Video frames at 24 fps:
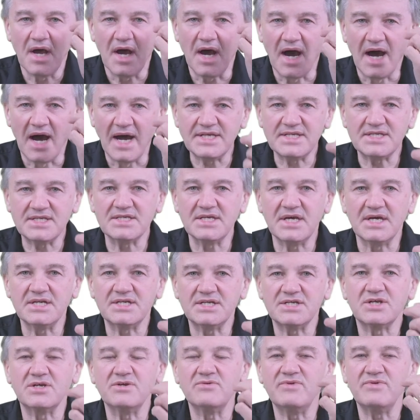
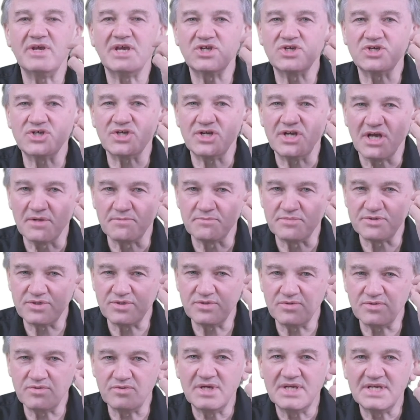Eyesight correction helps
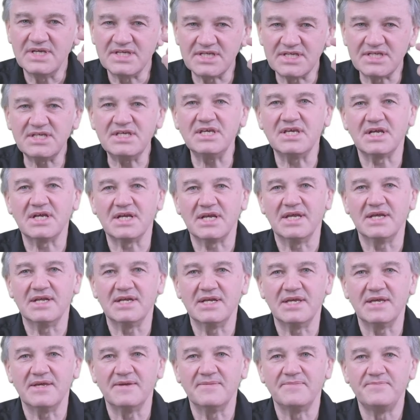you see
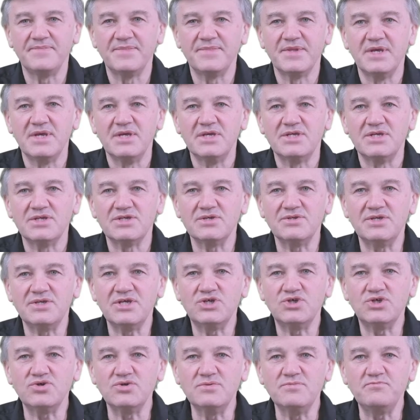clearly. So there
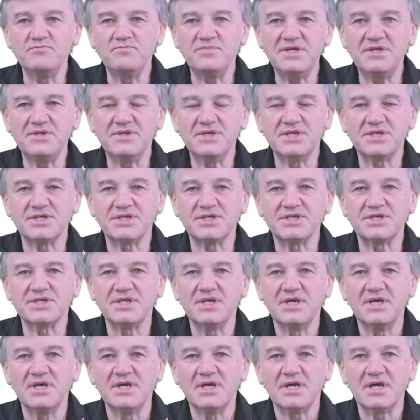shouldn't be this
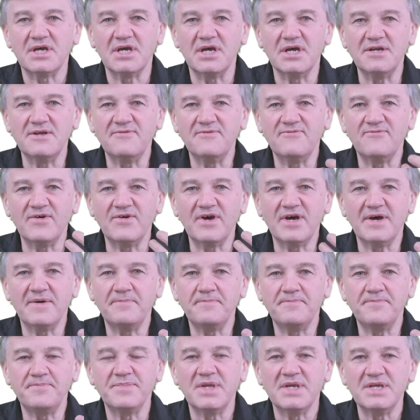kind of
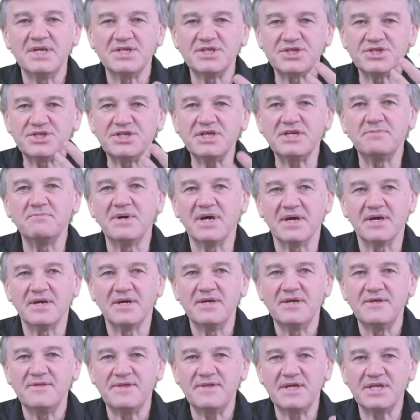um, stigma
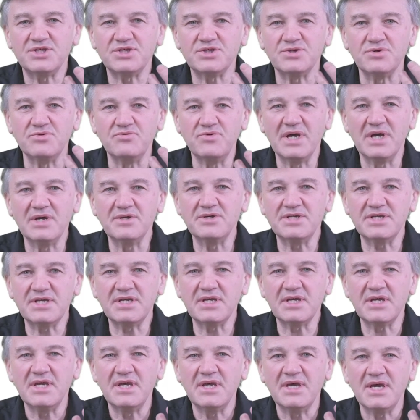that's
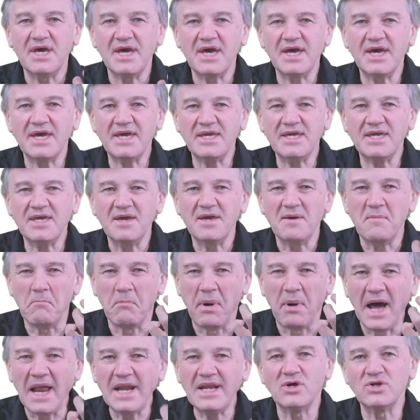surrounding a
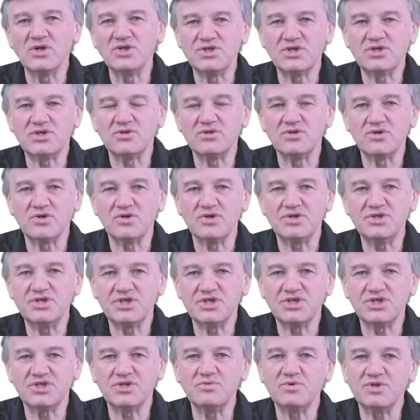biological
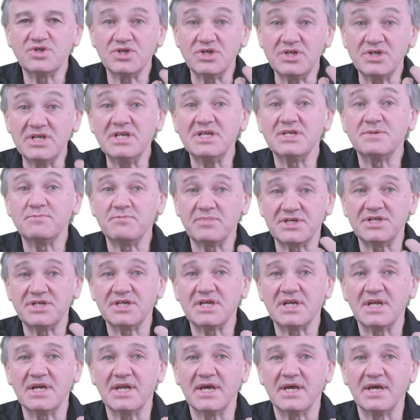condition which needs
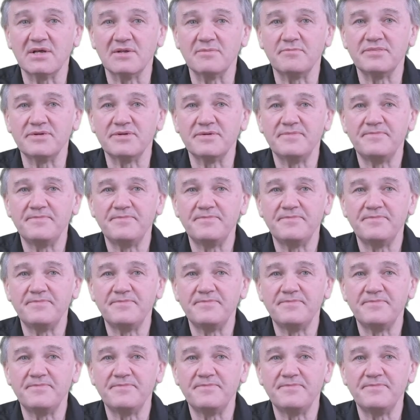particular help.